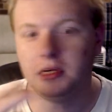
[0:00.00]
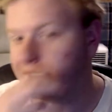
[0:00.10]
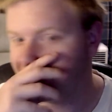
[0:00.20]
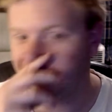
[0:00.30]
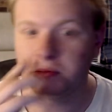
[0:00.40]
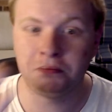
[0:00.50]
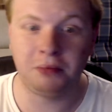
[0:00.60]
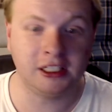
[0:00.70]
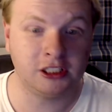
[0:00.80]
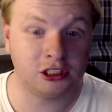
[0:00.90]
I didn't have the
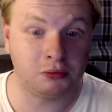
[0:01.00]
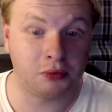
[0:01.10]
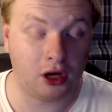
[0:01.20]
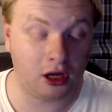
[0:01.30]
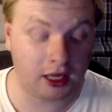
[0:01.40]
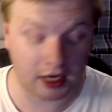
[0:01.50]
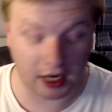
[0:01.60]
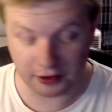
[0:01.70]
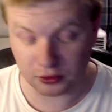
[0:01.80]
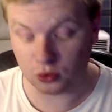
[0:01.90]
budget to buy it,
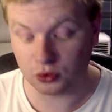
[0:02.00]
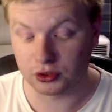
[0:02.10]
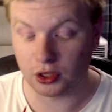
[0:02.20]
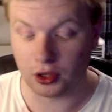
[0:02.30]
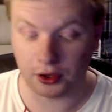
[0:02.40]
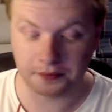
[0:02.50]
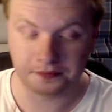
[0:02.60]
and also